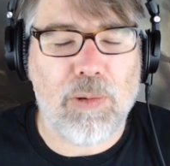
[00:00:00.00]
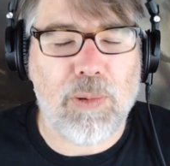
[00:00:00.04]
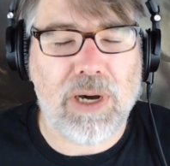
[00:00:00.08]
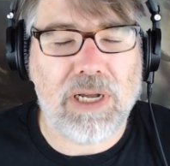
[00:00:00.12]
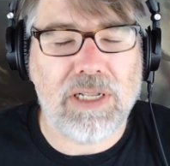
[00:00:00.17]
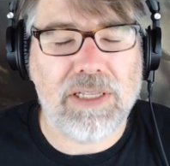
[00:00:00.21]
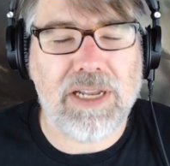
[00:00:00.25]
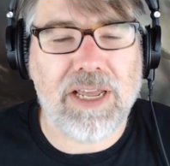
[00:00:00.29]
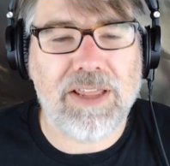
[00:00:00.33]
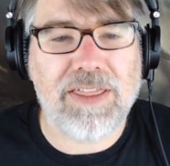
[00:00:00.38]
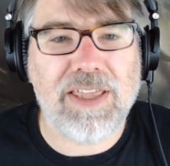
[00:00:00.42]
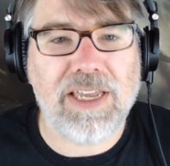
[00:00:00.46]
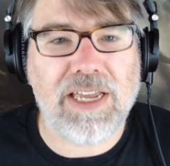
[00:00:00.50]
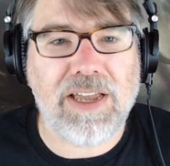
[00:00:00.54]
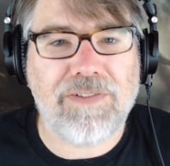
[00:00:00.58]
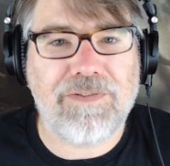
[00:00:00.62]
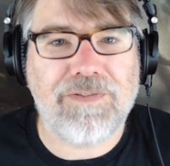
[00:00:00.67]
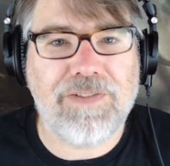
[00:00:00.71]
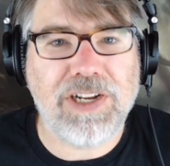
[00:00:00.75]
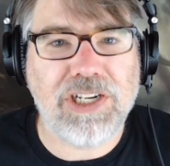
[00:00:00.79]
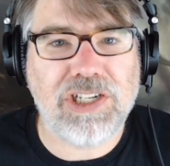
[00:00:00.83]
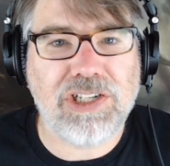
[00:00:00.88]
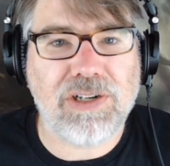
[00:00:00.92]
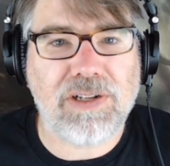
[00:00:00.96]
while nothing
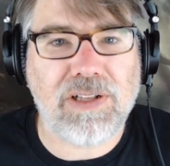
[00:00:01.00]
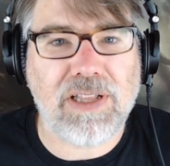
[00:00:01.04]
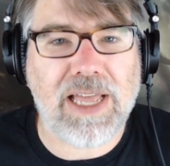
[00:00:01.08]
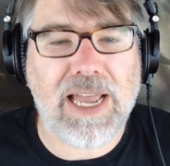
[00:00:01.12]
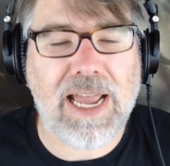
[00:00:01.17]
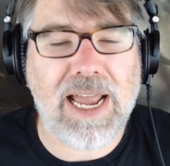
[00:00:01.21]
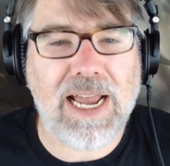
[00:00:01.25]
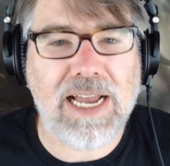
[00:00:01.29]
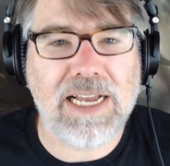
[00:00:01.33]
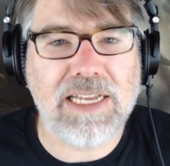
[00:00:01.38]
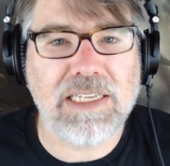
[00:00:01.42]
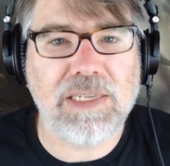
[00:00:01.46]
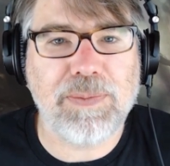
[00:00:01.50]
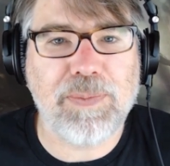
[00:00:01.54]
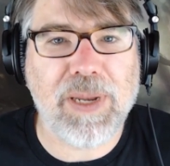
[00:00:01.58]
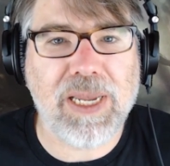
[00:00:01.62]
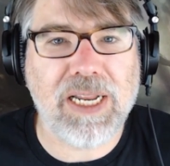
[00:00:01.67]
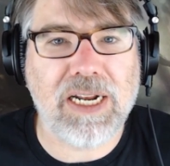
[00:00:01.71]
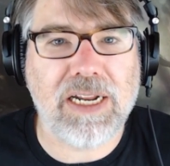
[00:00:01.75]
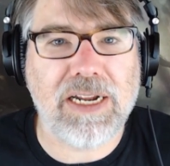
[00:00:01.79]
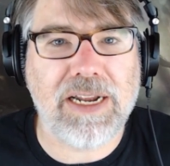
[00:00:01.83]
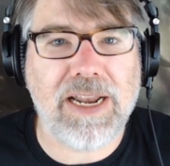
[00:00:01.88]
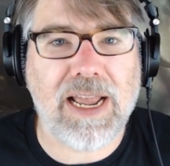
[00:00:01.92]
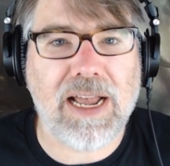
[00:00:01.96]
official has
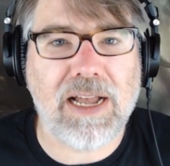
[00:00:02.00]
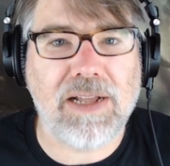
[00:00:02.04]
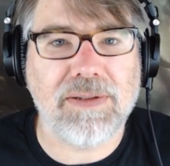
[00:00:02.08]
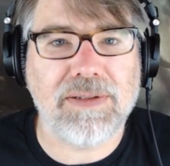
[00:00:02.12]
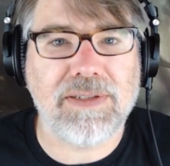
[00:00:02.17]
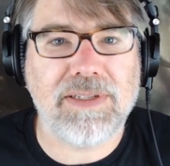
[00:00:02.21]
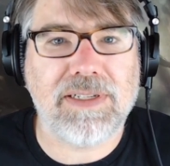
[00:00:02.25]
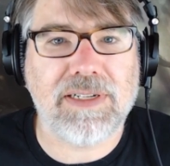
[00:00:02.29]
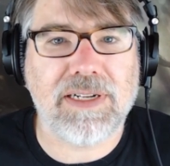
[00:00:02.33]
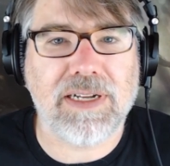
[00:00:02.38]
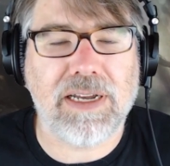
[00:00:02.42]
been announced,